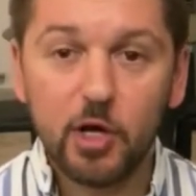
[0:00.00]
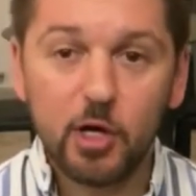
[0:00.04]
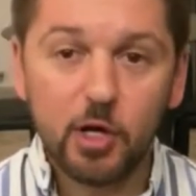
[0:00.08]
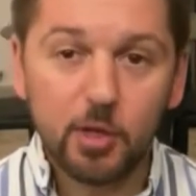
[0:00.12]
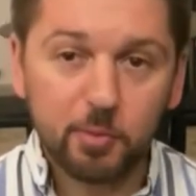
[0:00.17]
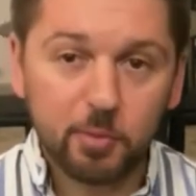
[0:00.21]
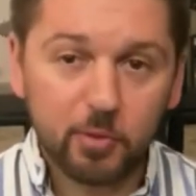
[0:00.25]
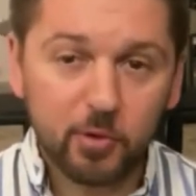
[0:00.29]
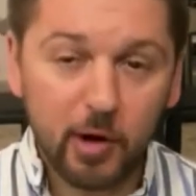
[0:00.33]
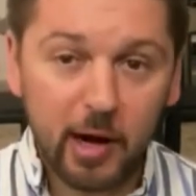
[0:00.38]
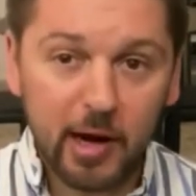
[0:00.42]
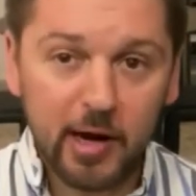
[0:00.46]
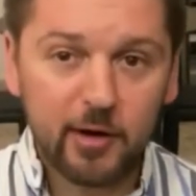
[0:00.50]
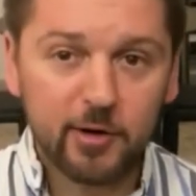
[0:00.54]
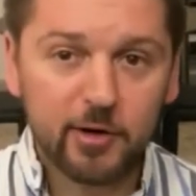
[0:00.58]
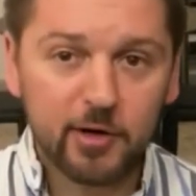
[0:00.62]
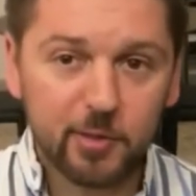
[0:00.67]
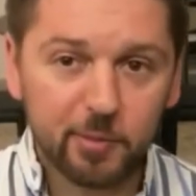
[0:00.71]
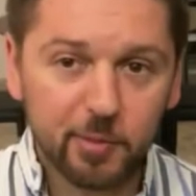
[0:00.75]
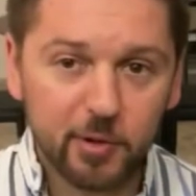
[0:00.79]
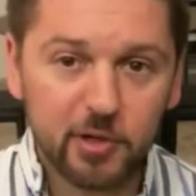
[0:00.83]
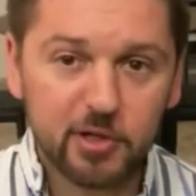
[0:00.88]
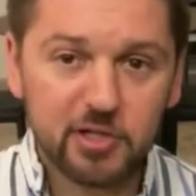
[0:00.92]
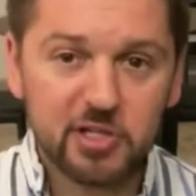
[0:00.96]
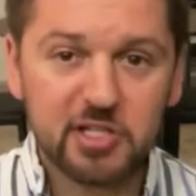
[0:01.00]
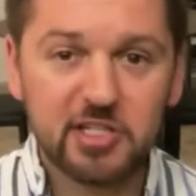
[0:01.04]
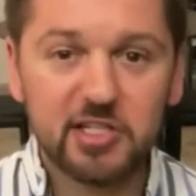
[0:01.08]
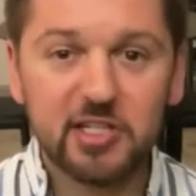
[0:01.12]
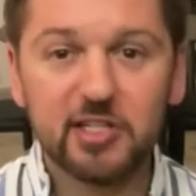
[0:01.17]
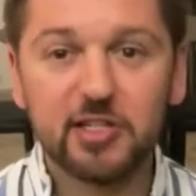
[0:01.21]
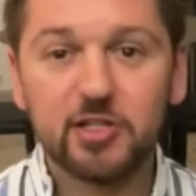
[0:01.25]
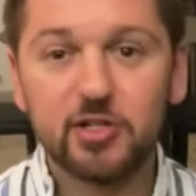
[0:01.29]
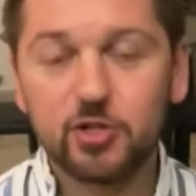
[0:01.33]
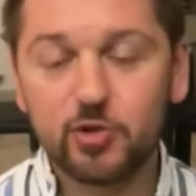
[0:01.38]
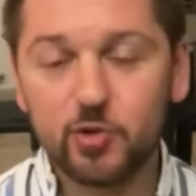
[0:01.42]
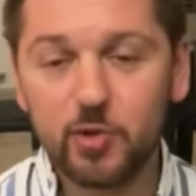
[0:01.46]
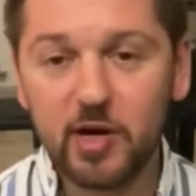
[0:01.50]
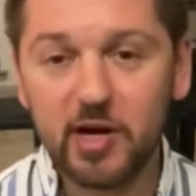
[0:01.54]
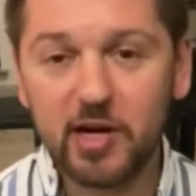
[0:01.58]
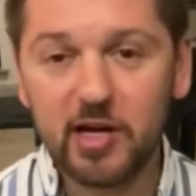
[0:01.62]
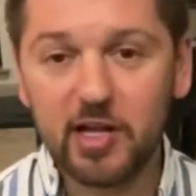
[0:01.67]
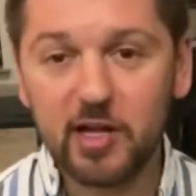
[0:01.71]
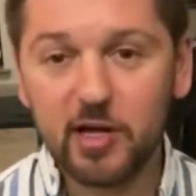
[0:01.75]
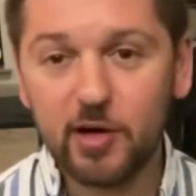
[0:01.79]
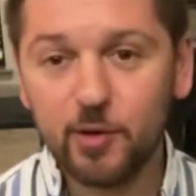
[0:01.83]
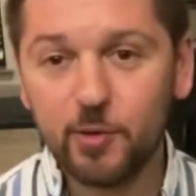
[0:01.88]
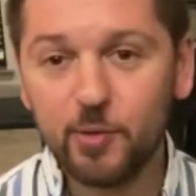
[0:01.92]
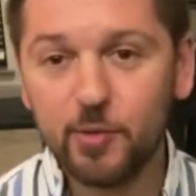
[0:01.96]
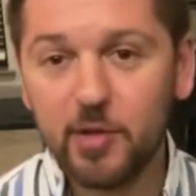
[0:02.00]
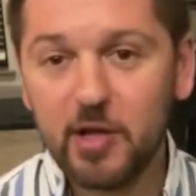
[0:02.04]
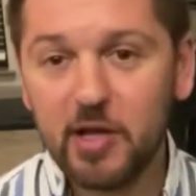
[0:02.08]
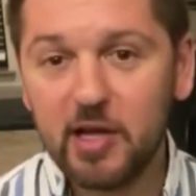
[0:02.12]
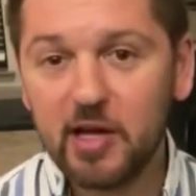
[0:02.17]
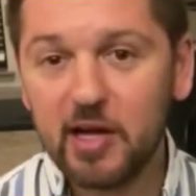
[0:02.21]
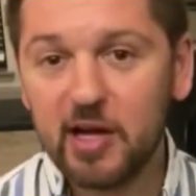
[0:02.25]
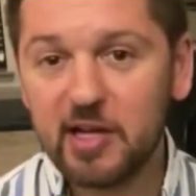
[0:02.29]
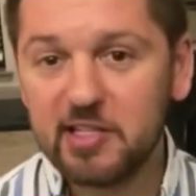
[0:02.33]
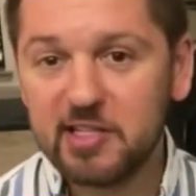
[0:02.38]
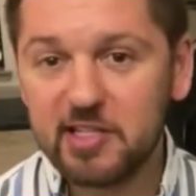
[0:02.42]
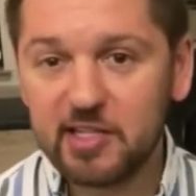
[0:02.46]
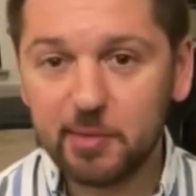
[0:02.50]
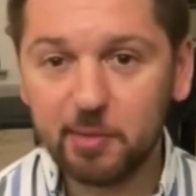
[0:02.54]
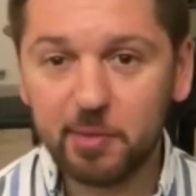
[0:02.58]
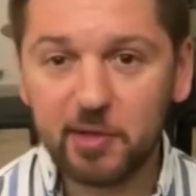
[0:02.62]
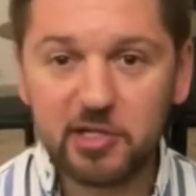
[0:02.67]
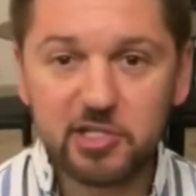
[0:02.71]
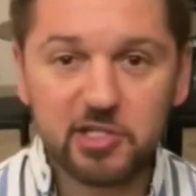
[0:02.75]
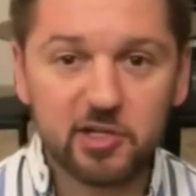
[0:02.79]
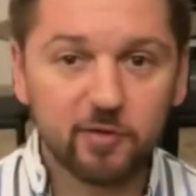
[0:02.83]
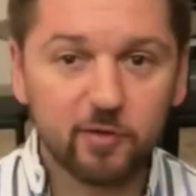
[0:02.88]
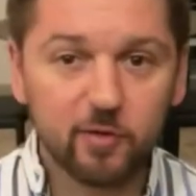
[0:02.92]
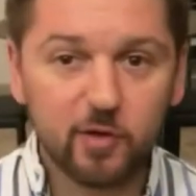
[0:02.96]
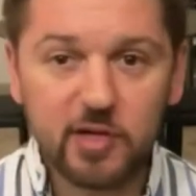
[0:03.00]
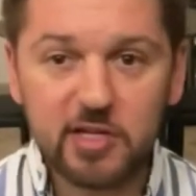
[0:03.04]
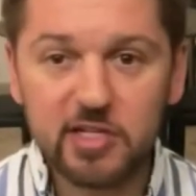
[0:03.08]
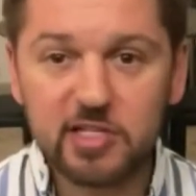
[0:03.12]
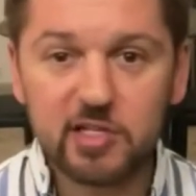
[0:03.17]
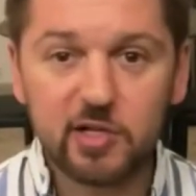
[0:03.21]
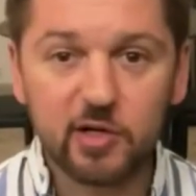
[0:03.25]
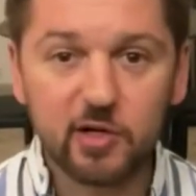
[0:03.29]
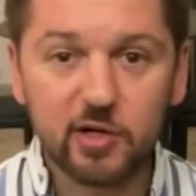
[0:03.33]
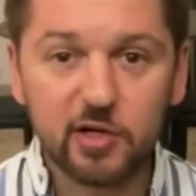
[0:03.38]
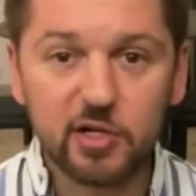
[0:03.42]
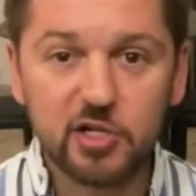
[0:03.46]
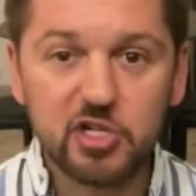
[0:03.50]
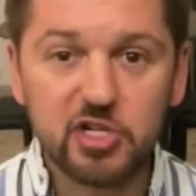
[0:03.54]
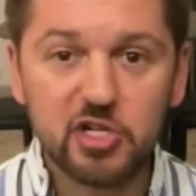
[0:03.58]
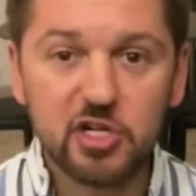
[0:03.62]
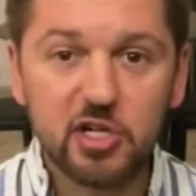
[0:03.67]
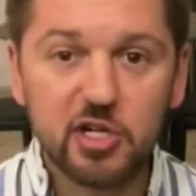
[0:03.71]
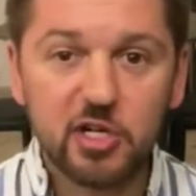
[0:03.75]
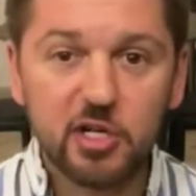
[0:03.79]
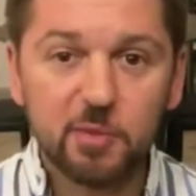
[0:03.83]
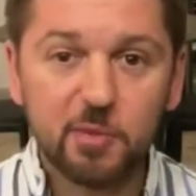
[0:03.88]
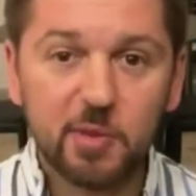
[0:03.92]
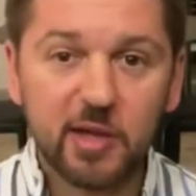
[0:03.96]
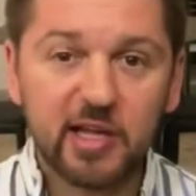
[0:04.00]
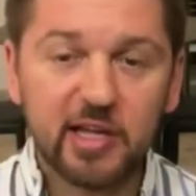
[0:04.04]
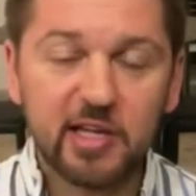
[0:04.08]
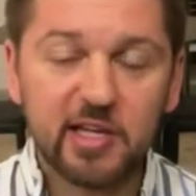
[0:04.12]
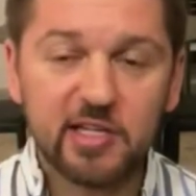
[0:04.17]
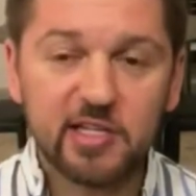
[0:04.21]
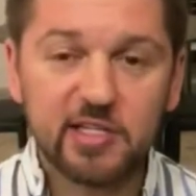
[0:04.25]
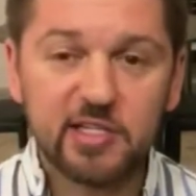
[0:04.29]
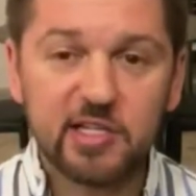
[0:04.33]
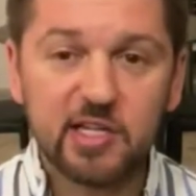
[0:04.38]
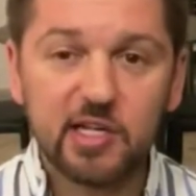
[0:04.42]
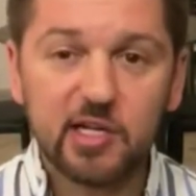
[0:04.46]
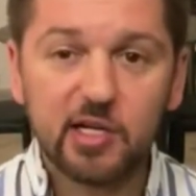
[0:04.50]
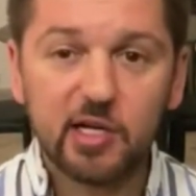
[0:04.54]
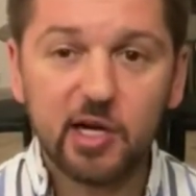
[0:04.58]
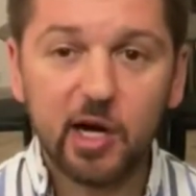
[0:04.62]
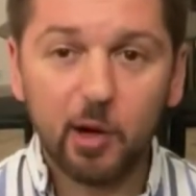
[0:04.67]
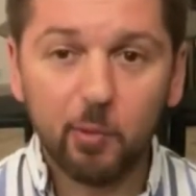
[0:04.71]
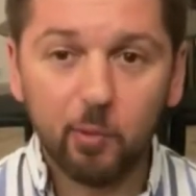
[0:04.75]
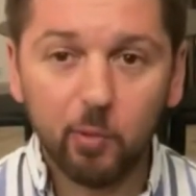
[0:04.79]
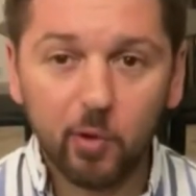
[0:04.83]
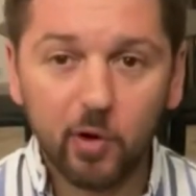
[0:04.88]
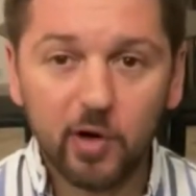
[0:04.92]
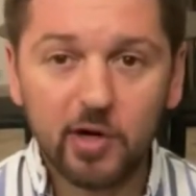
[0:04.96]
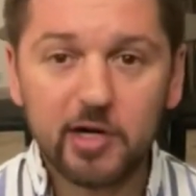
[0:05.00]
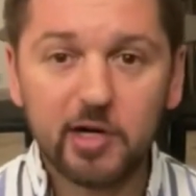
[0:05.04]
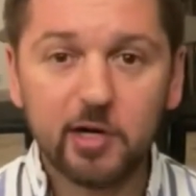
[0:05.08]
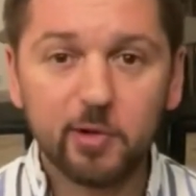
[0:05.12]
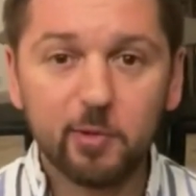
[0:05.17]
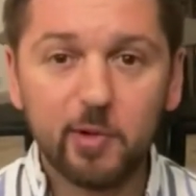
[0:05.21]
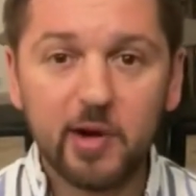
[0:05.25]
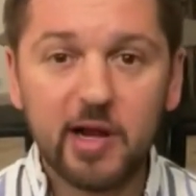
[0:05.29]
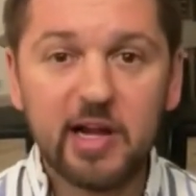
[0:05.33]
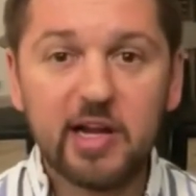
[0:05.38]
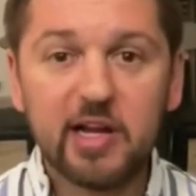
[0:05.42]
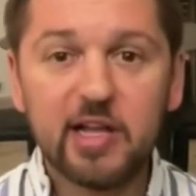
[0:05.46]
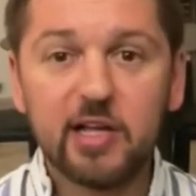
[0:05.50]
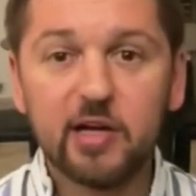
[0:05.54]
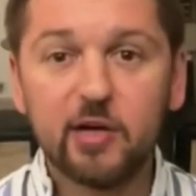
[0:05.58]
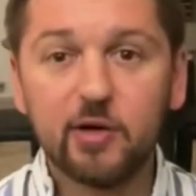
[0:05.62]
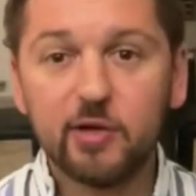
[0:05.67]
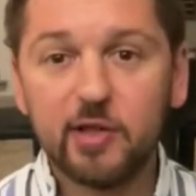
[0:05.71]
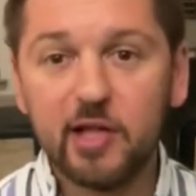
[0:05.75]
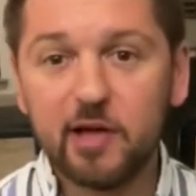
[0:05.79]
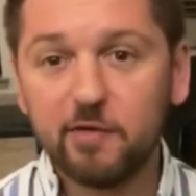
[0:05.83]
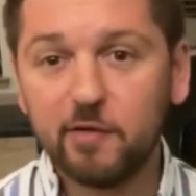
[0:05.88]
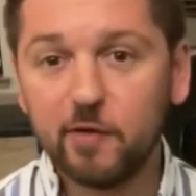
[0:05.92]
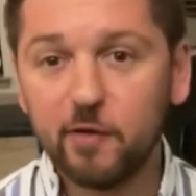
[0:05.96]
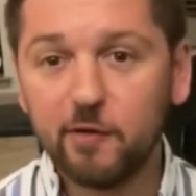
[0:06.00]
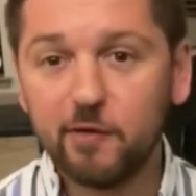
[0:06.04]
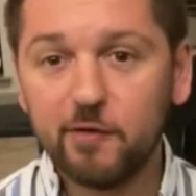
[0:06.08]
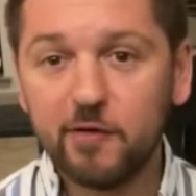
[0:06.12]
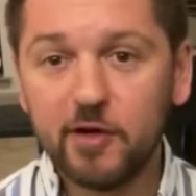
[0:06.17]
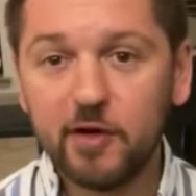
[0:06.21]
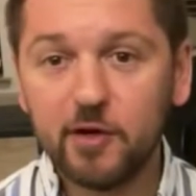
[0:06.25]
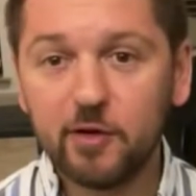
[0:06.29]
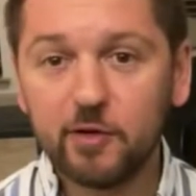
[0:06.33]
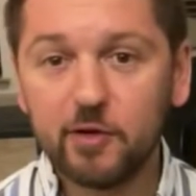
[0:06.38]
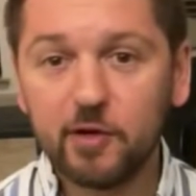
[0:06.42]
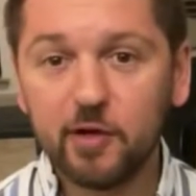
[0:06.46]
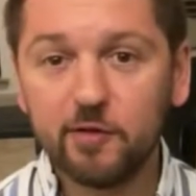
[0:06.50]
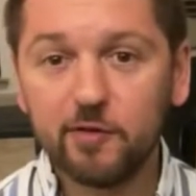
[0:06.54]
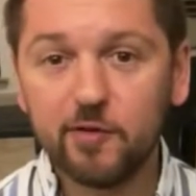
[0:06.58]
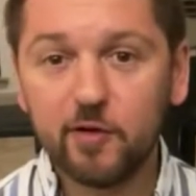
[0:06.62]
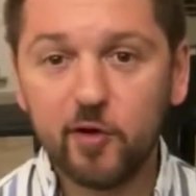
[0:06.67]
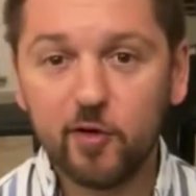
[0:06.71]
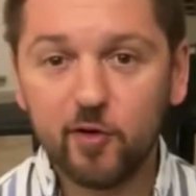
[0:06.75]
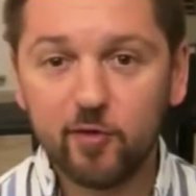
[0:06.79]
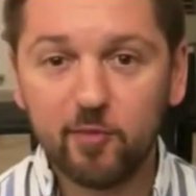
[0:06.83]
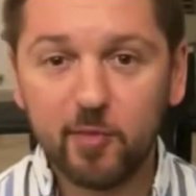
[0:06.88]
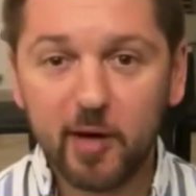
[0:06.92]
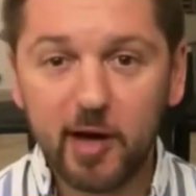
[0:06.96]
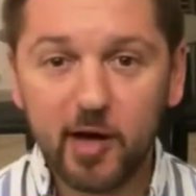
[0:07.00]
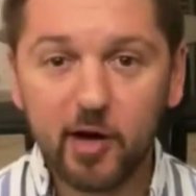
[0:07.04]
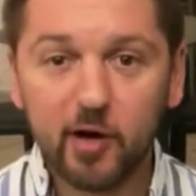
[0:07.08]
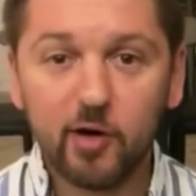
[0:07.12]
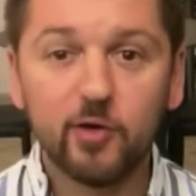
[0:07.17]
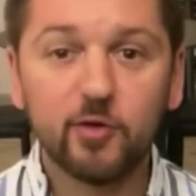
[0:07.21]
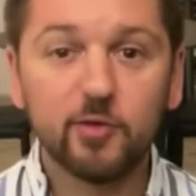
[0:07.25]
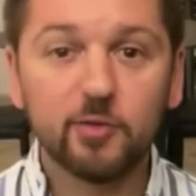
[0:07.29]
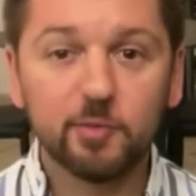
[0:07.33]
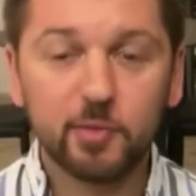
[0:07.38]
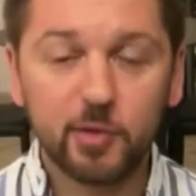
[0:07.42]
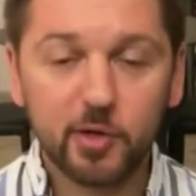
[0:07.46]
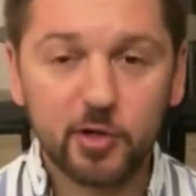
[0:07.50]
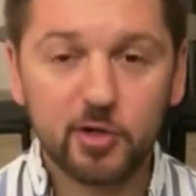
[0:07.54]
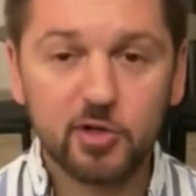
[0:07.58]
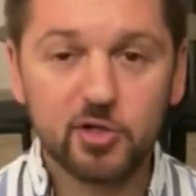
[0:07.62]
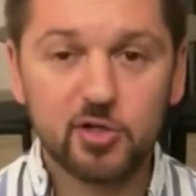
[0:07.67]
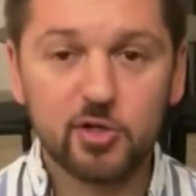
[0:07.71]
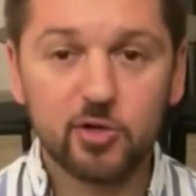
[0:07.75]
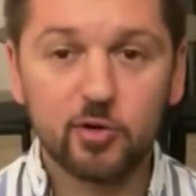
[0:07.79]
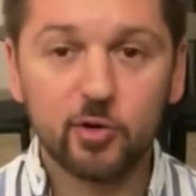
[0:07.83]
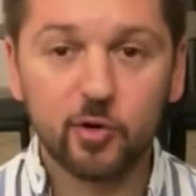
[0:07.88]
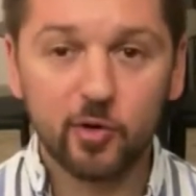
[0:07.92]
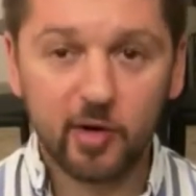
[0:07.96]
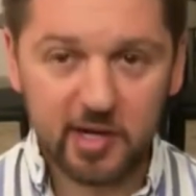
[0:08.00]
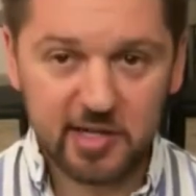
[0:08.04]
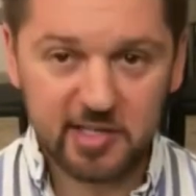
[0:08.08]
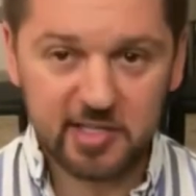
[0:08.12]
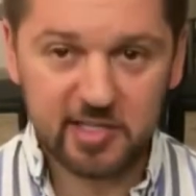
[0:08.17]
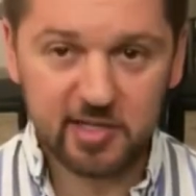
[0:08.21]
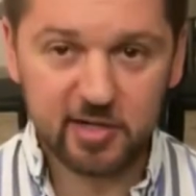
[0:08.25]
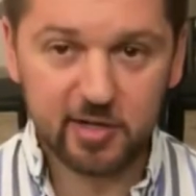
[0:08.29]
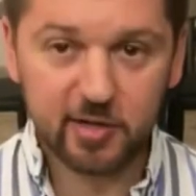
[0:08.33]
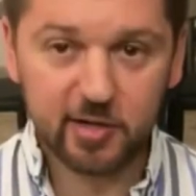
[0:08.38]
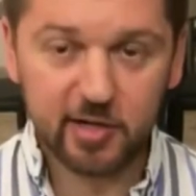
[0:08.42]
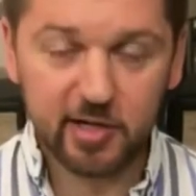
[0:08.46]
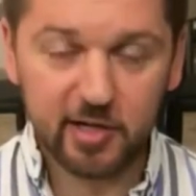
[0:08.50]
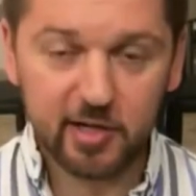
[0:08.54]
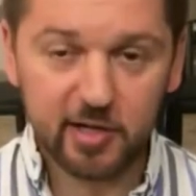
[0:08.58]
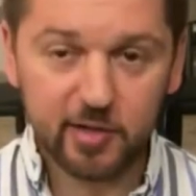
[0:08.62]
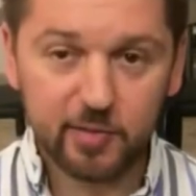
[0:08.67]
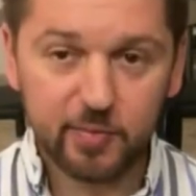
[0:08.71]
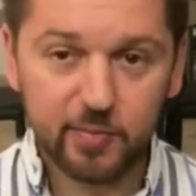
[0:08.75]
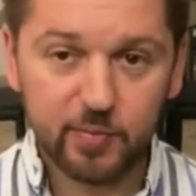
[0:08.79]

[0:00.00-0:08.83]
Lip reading: Prior to purchasing this radio, I did a bunch of research because I wanted a radio that fulfilled a few of my own personal criteria.